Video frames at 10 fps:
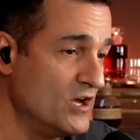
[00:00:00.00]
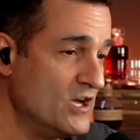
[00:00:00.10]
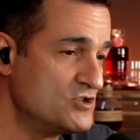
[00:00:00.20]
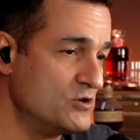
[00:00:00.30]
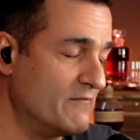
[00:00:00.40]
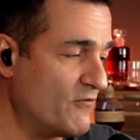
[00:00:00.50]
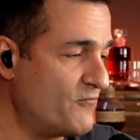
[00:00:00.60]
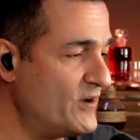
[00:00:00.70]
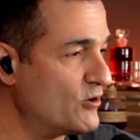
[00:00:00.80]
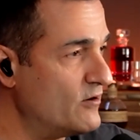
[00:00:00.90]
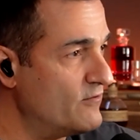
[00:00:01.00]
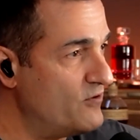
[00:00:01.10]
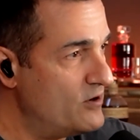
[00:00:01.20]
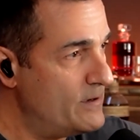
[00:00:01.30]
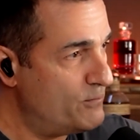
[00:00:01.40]
So you have a fear of
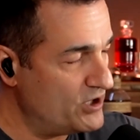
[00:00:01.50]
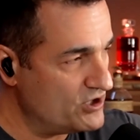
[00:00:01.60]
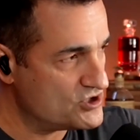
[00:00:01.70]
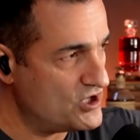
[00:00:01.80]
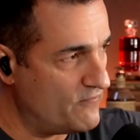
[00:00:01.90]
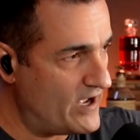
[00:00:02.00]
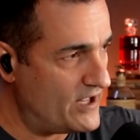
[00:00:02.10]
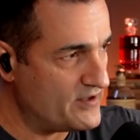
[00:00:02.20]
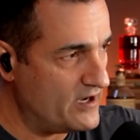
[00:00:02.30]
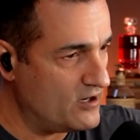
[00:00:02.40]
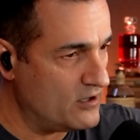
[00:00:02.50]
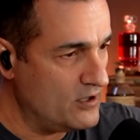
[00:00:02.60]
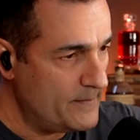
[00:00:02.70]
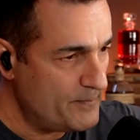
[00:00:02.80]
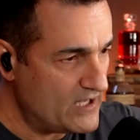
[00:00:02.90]
putting yourself out there
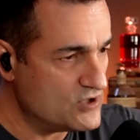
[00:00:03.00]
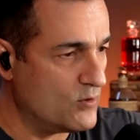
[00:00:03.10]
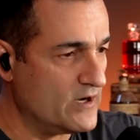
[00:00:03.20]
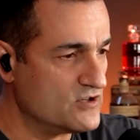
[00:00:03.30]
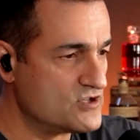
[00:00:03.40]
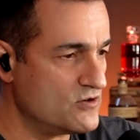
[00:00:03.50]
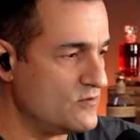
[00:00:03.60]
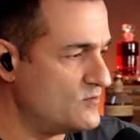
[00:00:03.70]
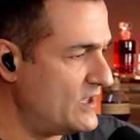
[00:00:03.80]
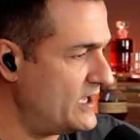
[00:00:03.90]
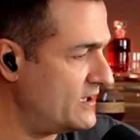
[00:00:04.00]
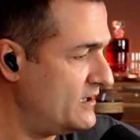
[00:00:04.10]
and doing a certain thing.